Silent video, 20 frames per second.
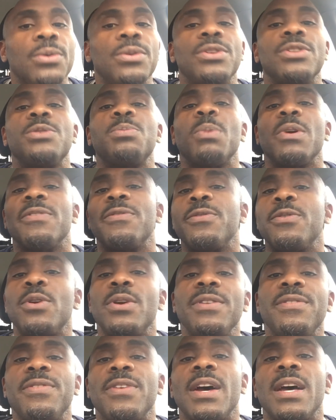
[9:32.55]
You spent
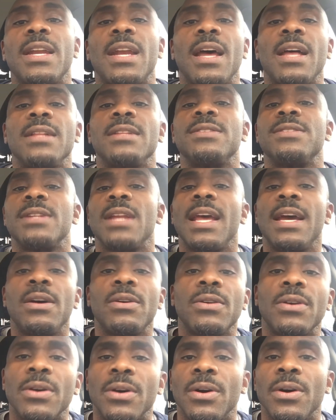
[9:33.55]
$45 in
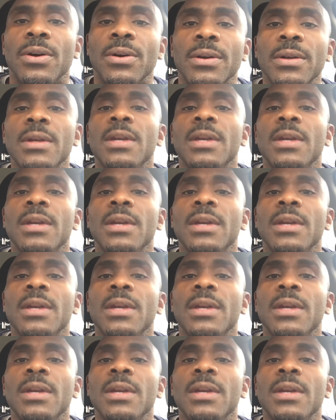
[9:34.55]
alcohol.